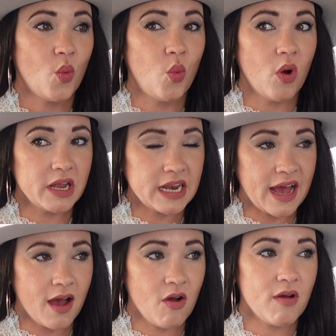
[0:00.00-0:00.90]
what
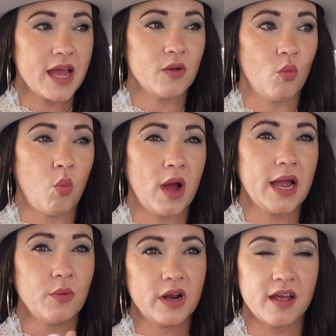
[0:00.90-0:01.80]
now, and
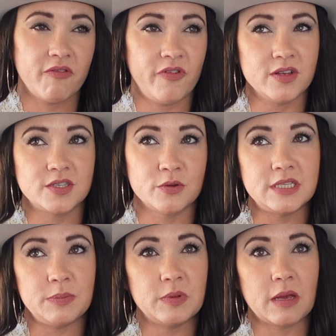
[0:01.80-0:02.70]
why would I have felt so
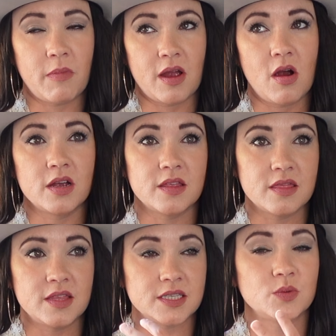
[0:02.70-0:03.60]
deeply in my heart
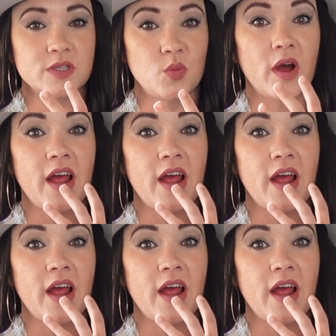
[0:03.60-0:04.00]
that this was